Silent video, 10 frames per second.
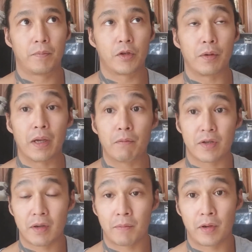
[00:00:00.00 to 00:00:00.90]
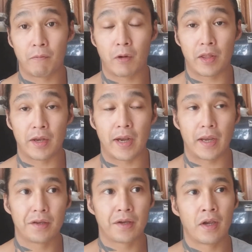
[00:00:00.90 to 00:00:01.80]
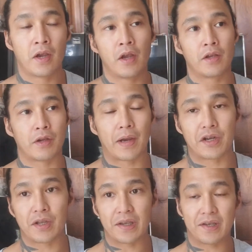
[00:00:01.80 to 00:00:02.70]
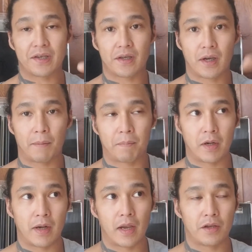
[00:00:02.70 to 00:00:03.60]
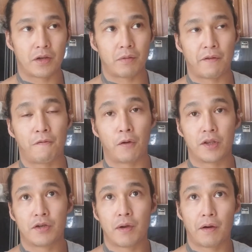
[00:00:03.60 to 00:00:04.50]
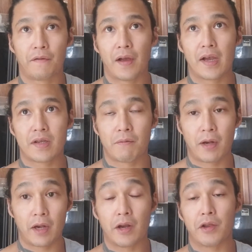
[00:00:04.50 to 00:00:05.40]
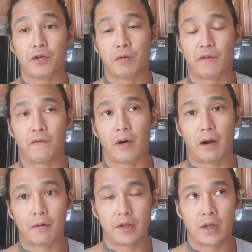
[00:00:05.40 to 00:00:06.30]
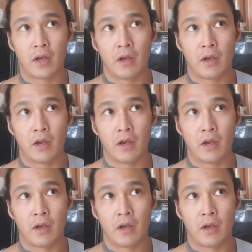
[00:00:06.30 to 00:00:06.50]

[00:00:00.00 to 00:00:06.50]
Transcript: to eat with someone one of the days. So I actually skipped a day. So with a 42 hour fast, I waited another 24 hours.